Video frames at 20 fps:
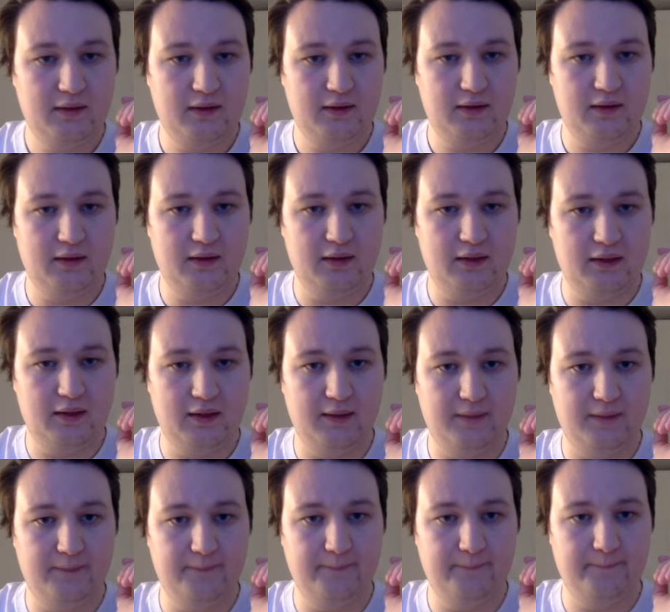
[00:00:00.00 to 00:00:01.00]

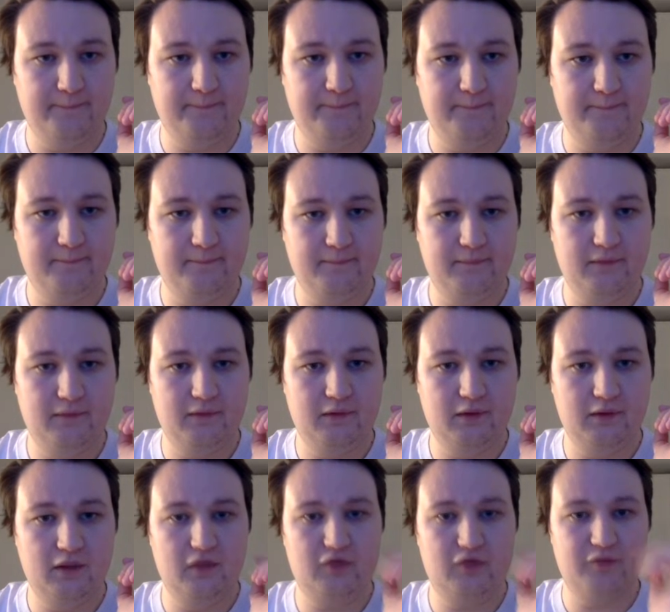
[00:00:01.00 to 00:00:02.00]

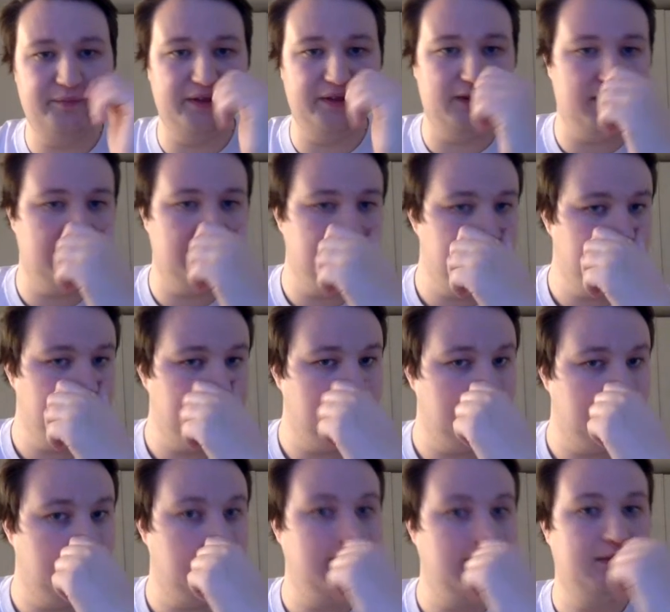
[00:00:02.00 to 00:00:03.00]
Lower B.
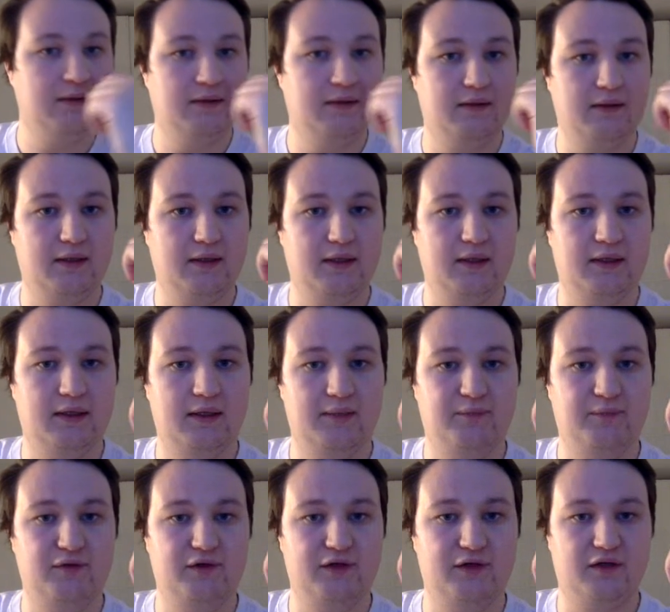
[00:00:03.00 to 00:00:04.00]
I'll
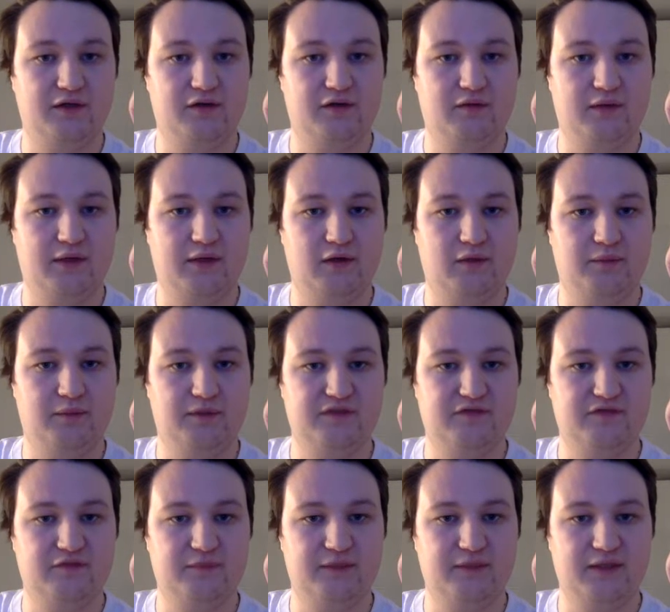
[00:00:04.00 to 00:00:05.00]
put it under Juan Lopez
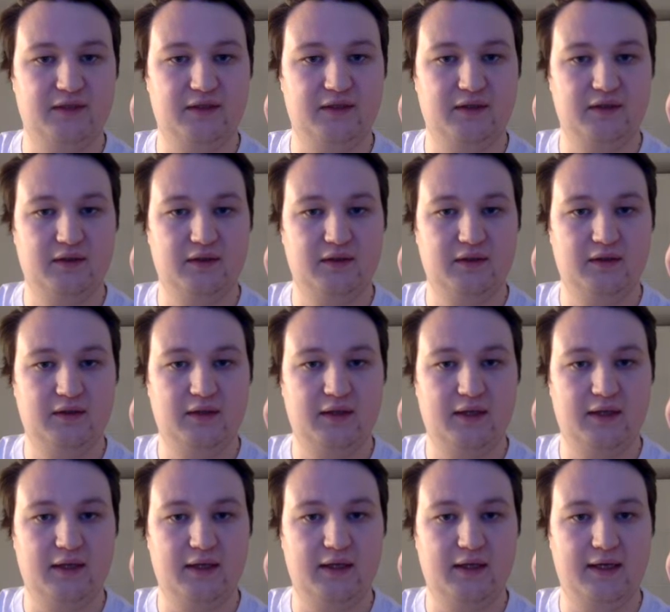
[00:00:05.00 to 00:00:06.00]
for me.
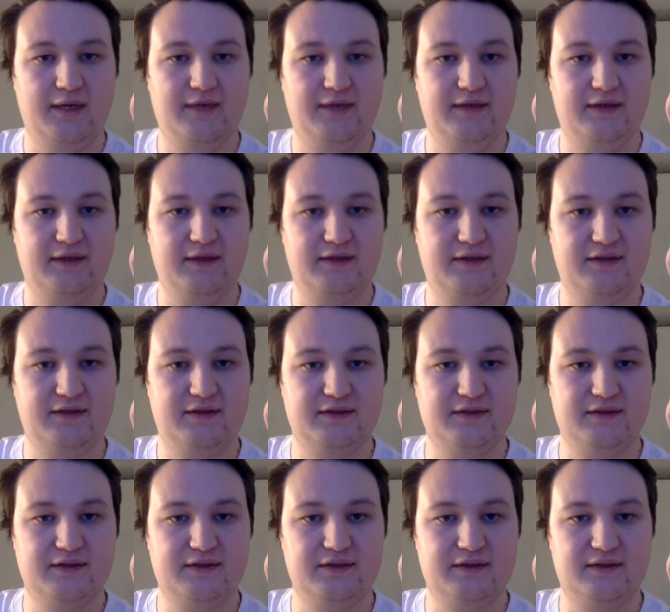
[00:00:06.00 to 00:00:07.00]
I think it's
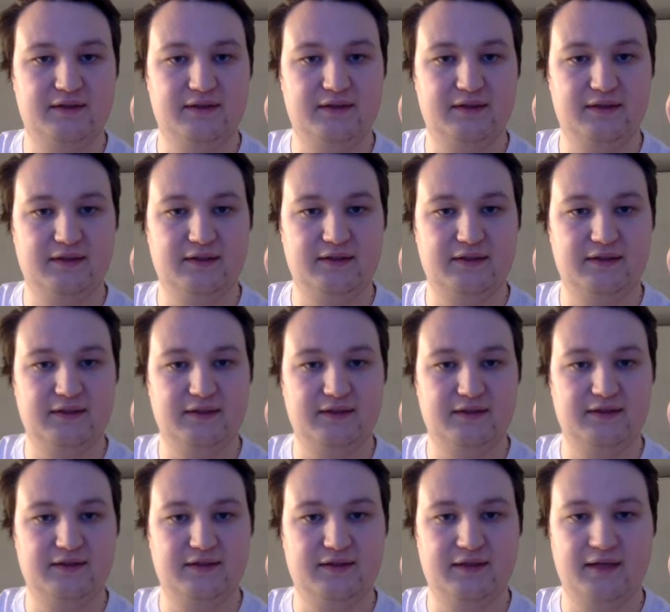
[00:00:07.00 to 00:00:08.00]

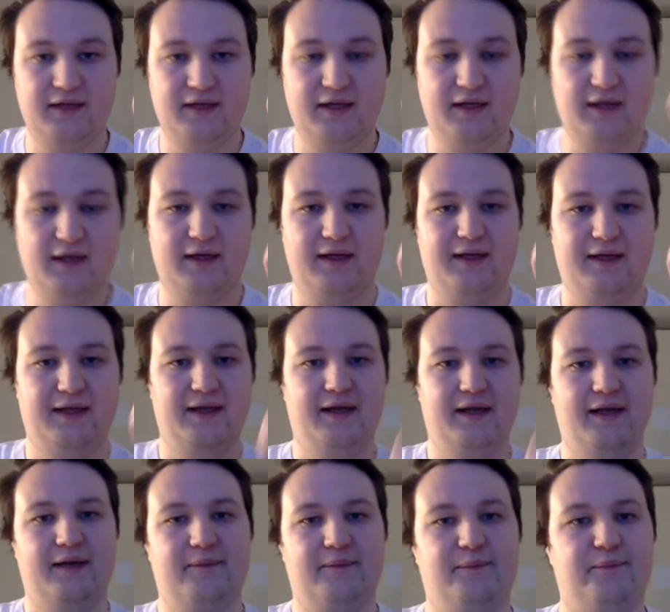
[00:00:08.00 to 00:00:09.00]
decent.
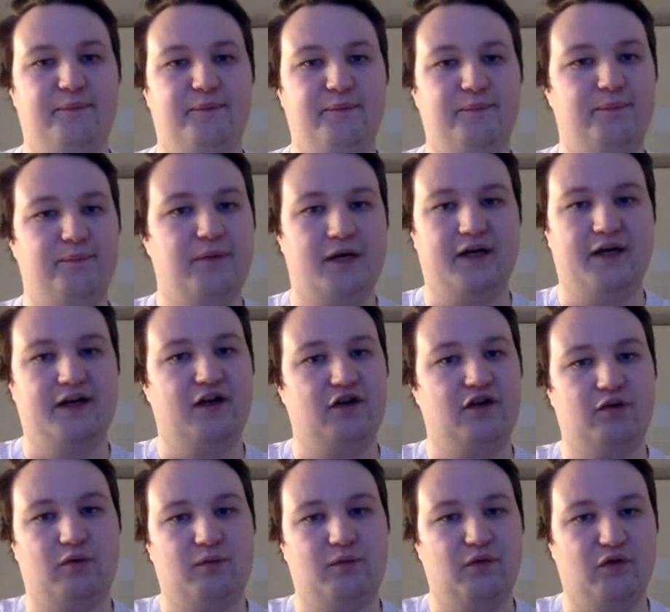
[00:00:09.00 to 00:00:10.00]
But another
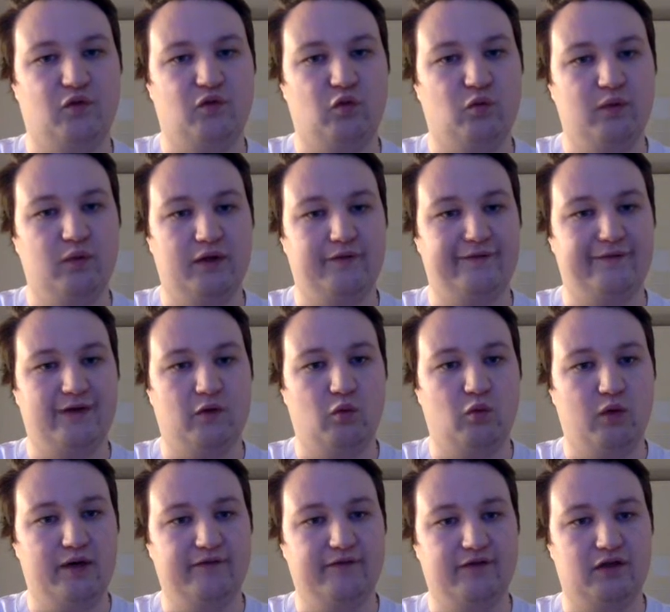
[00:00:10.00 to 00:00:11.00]
one with only
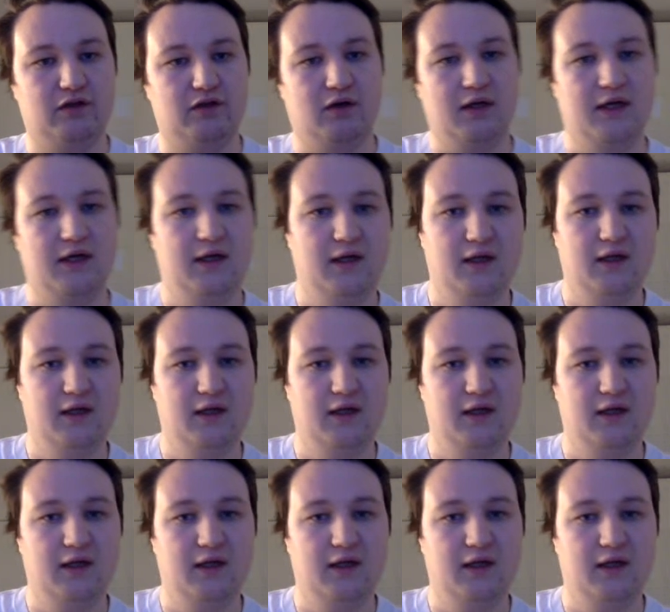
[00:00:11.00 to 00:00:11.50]
one Vitola.